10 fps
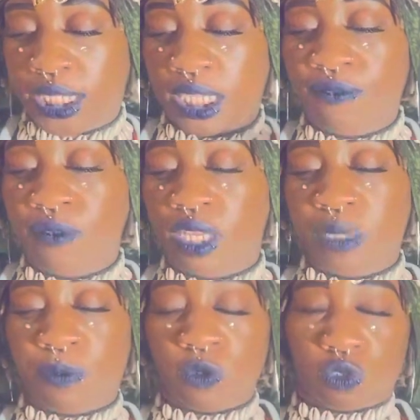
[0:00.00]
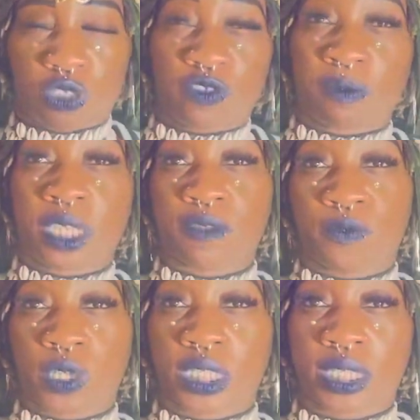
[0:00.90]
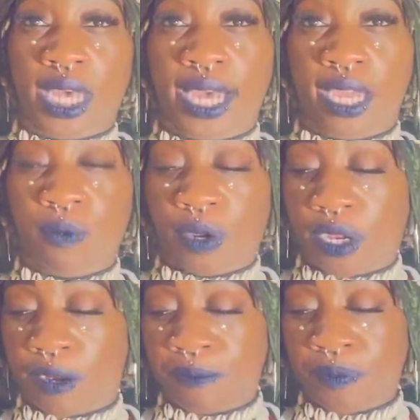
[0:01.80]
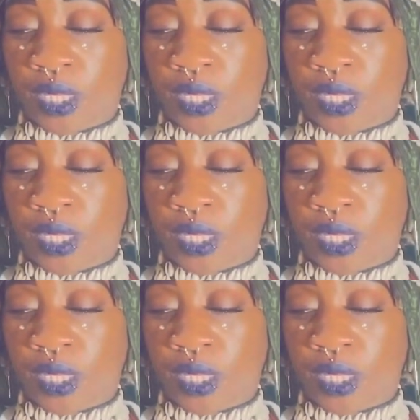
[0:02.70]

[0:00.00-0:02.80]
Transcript: definitely a spiritual transformation for you this time where